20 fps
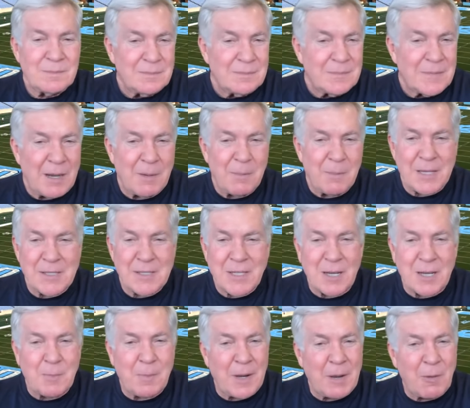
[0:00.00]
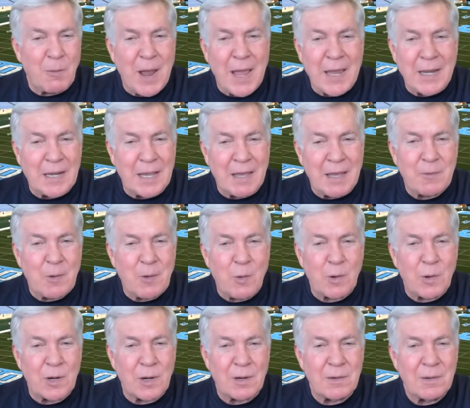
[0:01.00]
everybody's got to play right and left
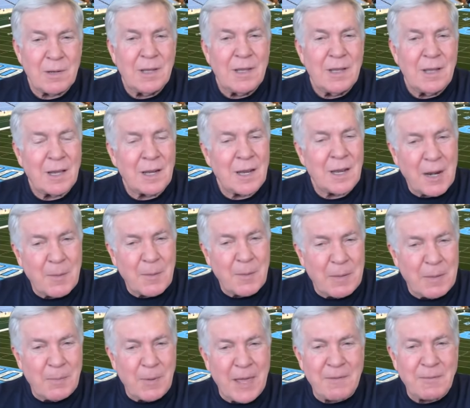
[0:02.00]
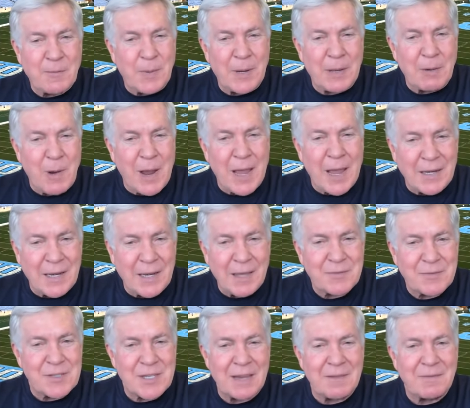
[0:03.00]
corner. A lot of people have to play right and
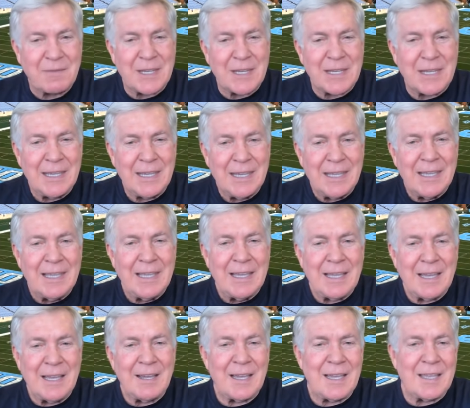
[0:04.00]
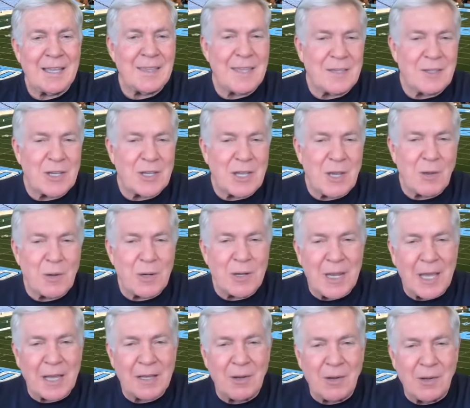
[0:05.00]
left safety, uh, and then you go to
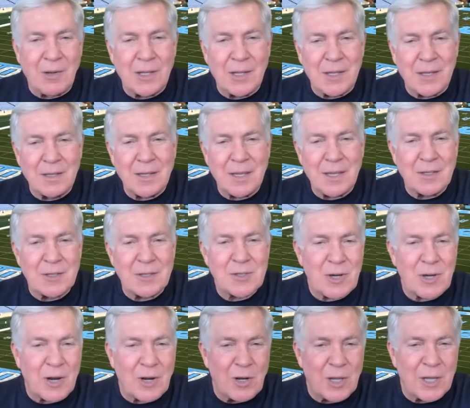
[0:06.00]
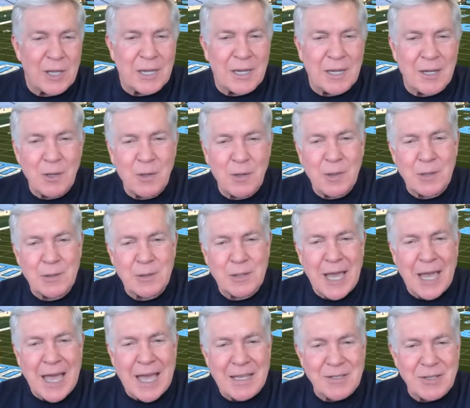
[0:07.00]
nickel and and you start looking at who those
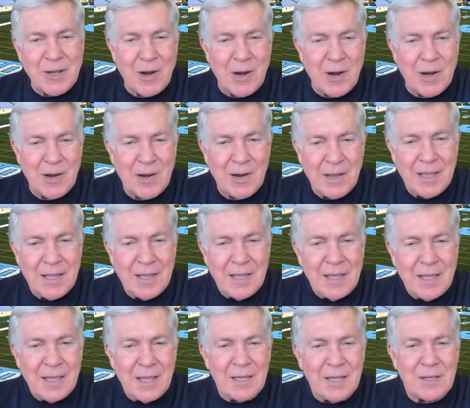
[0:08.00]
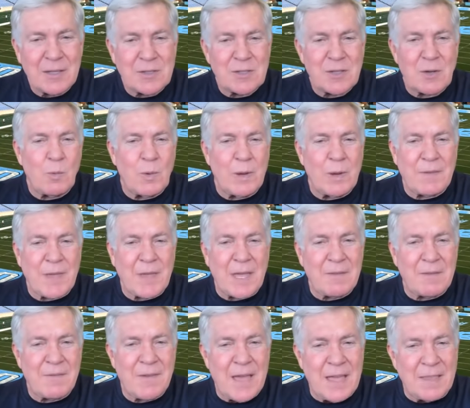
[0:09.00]
guys are. Uh, so we've got
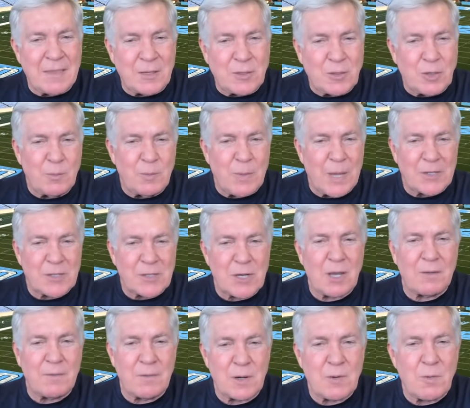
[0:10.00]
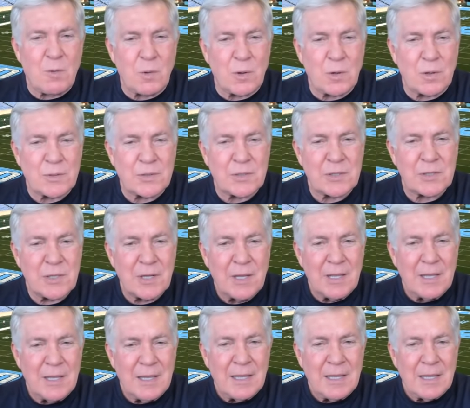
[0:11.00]
to find the two best cover corners.
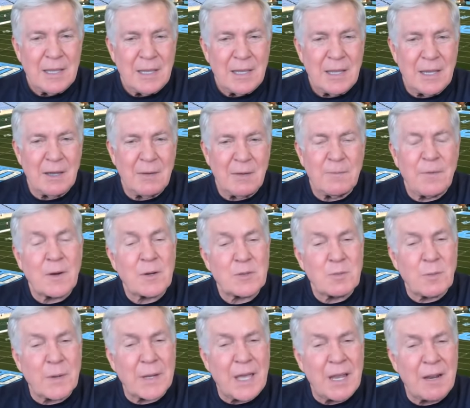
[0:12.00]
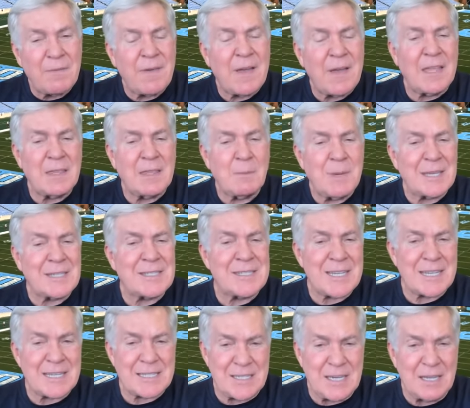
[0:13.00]
Uh, first, we've got to find the best
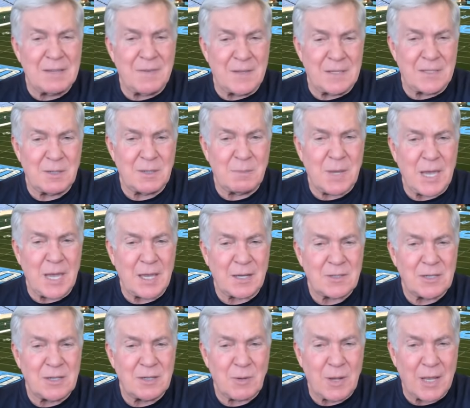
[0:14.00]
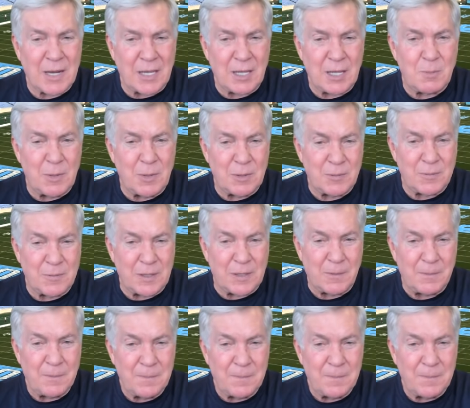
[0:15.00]
six defensive backs and try to get them on the field